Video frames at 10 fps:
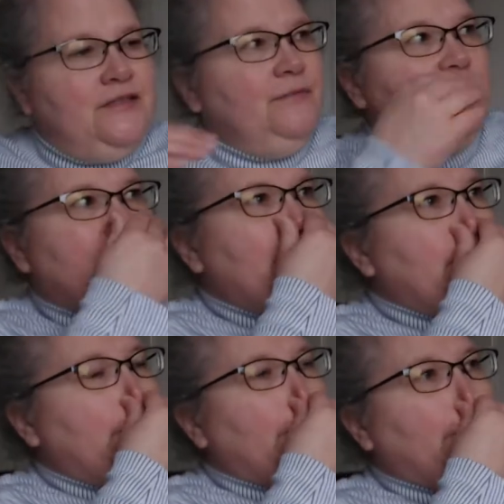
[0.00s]

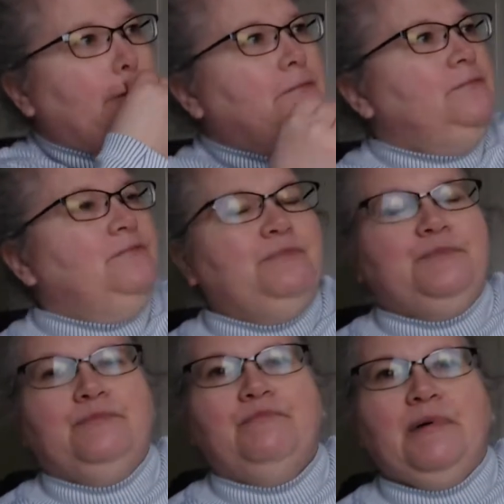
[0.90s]
the
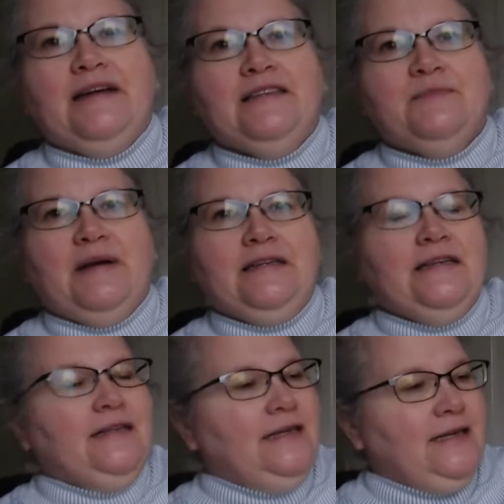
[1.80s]
bias
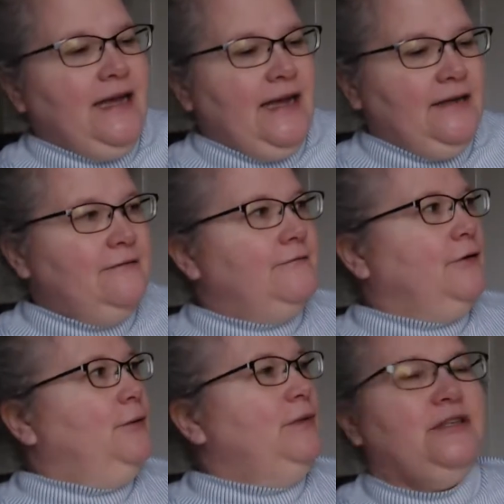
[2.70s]
binding that I had
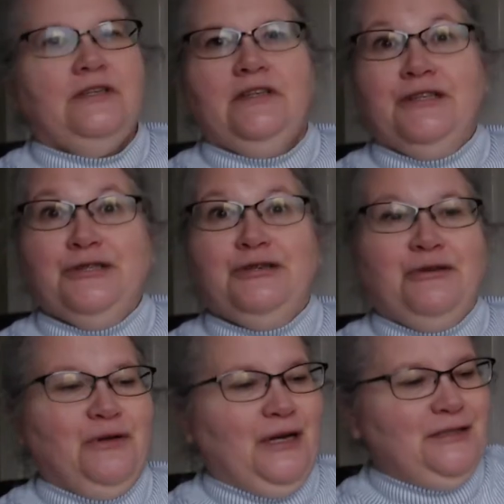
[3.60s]
from the Ninja
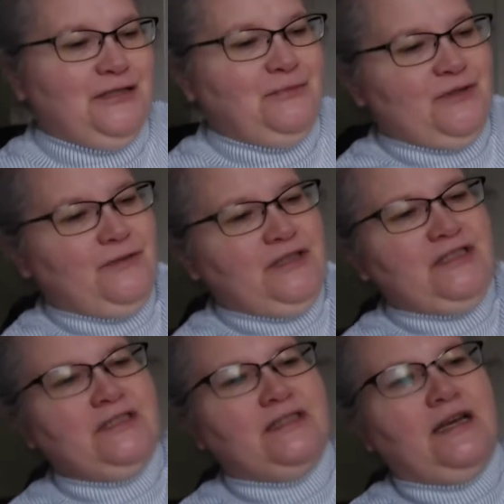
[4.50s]
Turtle costumes for
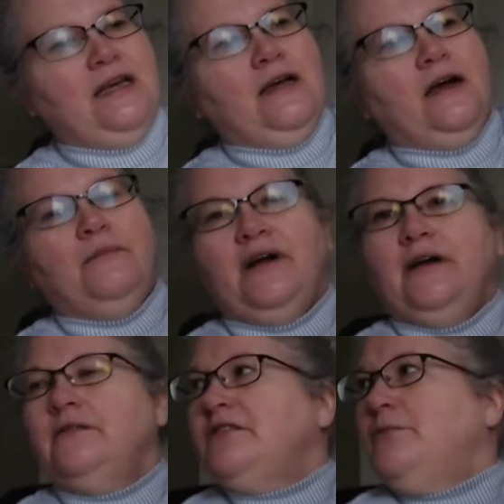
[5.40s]
this. I
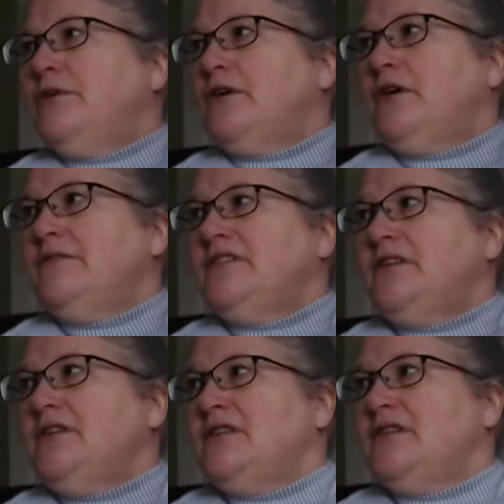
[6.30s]
also put cuffs on
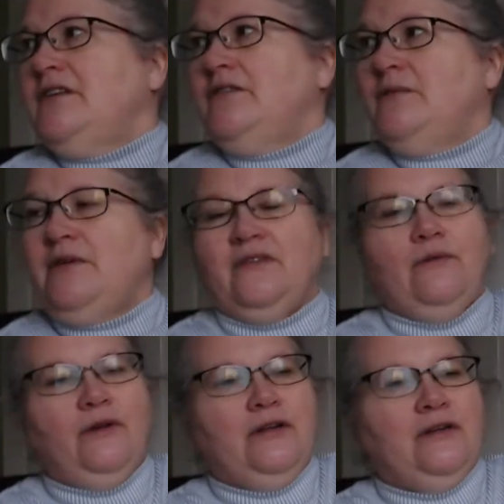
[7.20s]
the sleeves because I
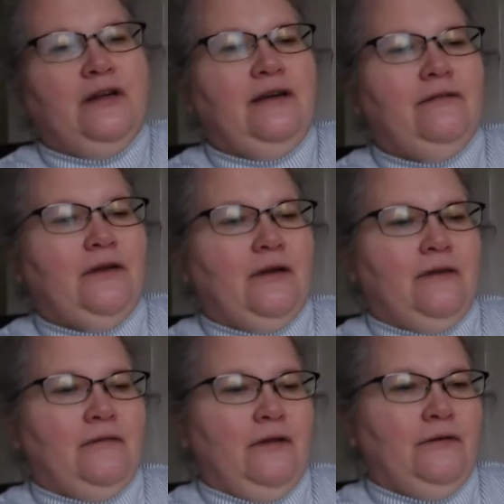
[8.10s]
wanted to have it
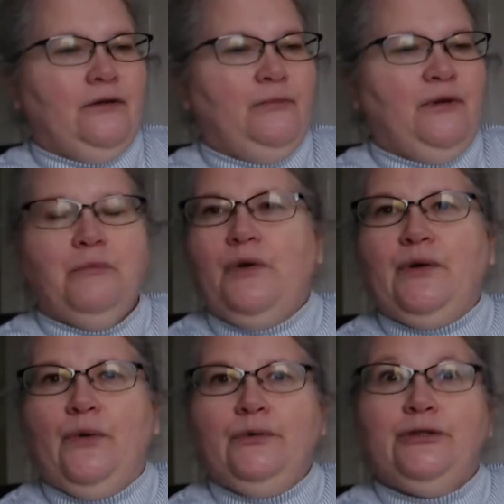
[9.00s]
a little bit more
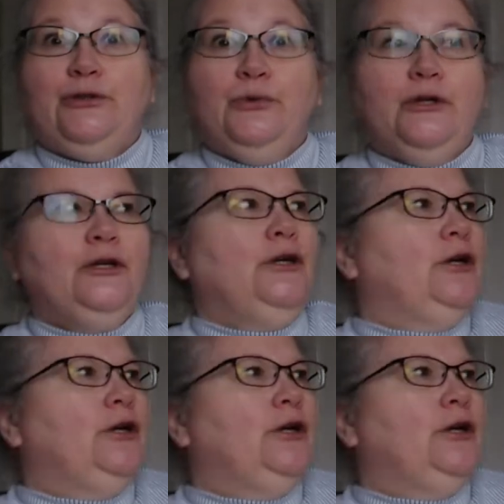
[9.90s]
couture.